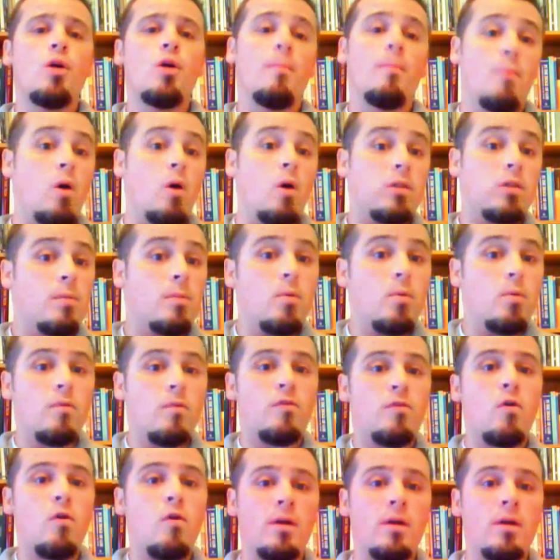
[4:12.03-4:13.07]

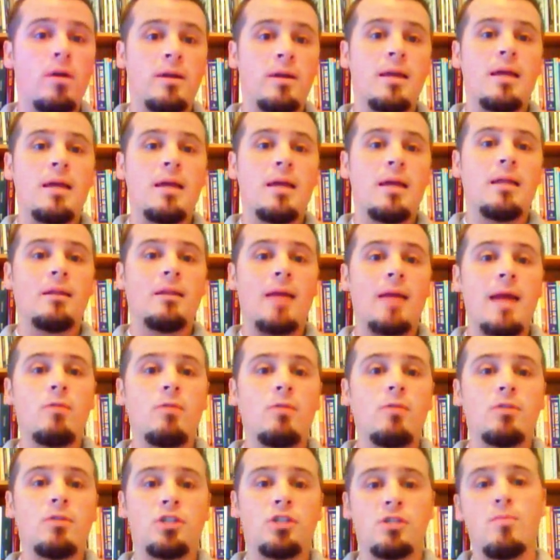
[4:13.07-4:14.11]
multiple foreign
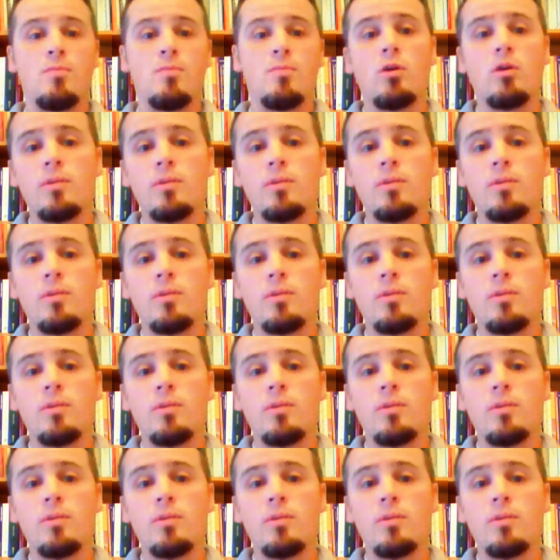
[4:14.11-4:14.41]
language